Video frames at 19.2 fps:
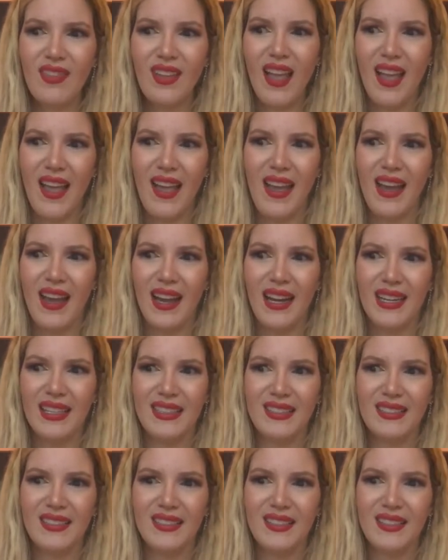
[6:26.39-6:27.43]

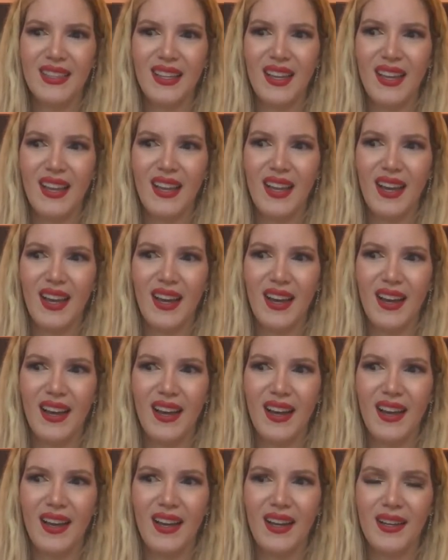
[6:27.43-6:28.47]
And
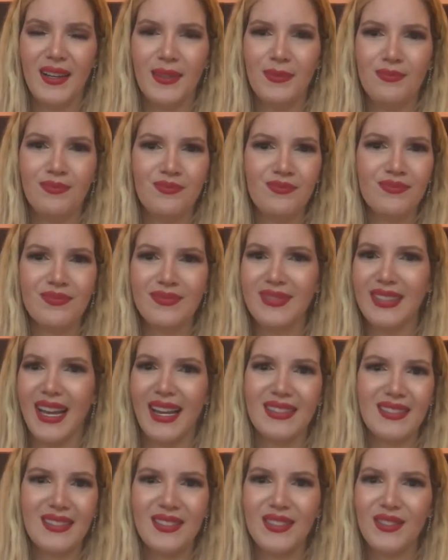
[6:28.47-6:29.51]

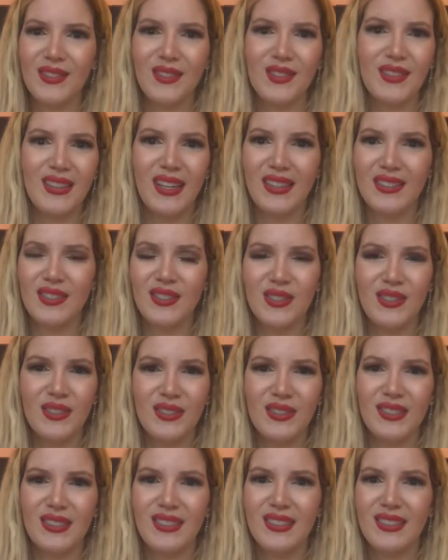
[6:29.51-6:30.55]
that's her
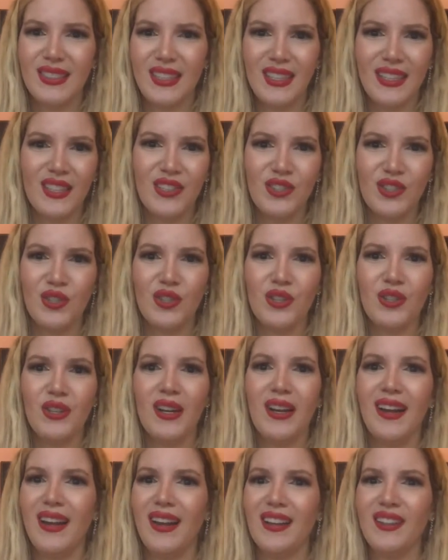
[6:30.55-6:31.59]

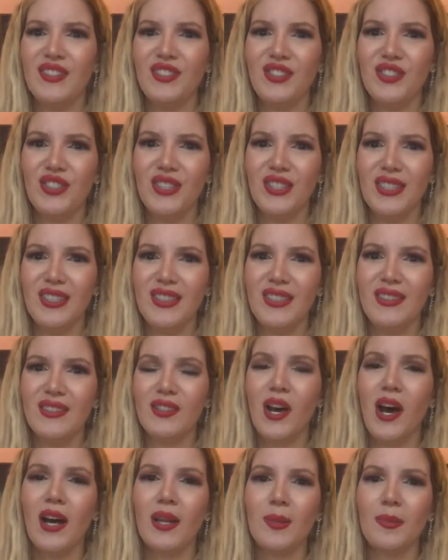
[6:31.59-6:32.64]
signature. She
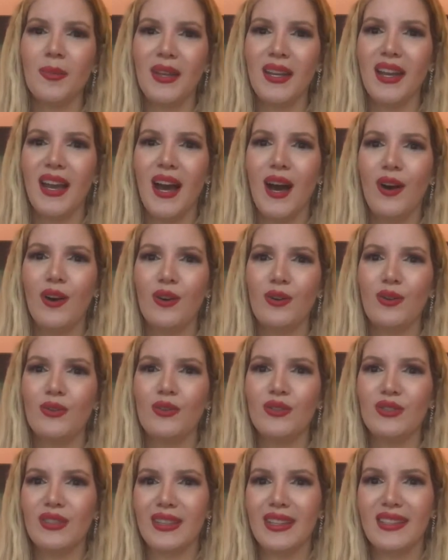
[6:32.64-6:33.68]
taught me how
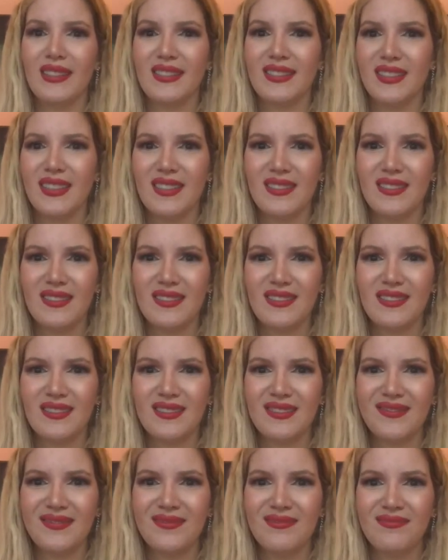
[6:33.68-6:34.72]
to listen
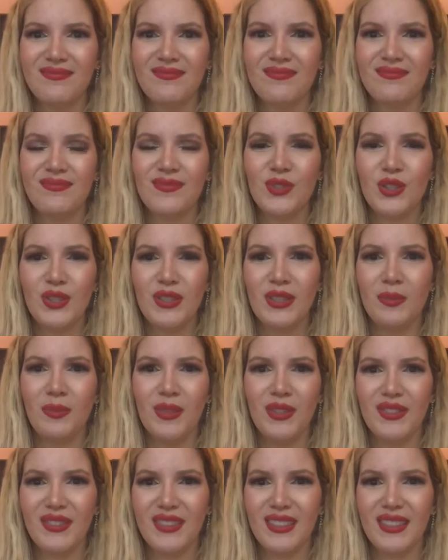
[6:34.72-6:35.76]
to the
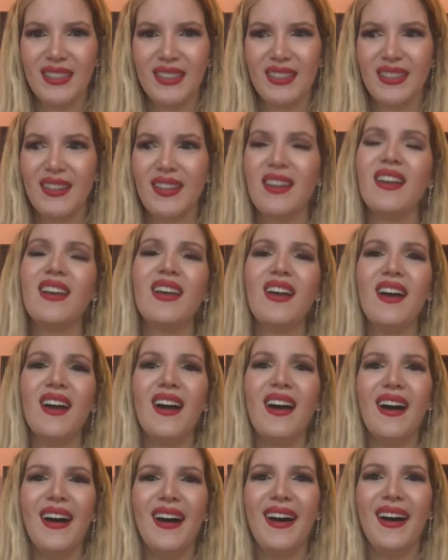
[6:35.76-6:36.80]
music,
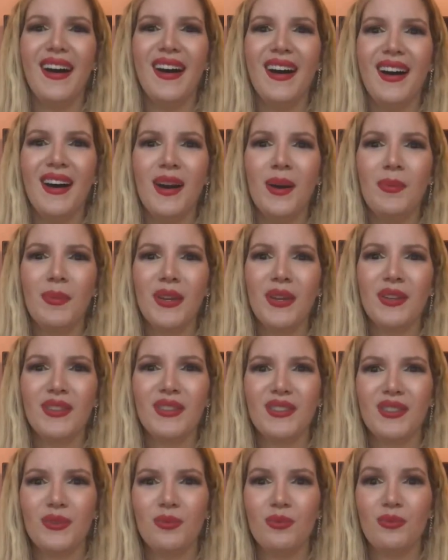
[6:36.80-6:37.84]

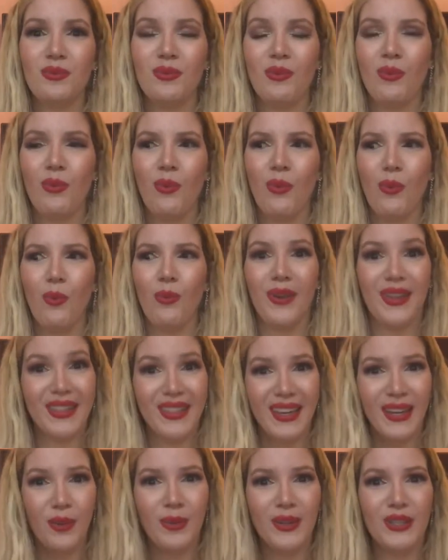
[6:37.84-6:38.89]
because we
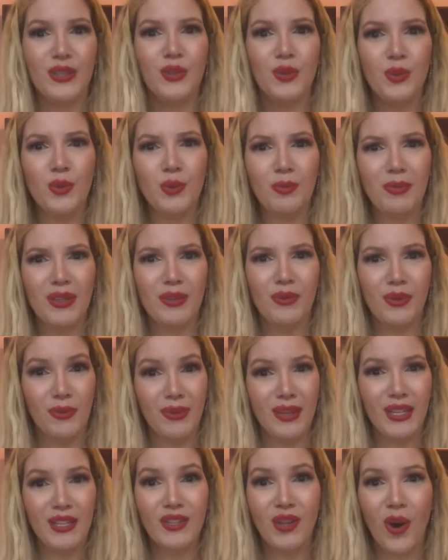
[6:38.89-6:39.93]
think we do, but we
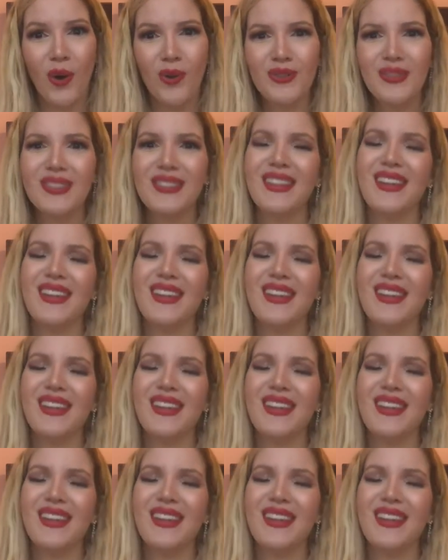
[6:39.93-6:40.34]
really don't.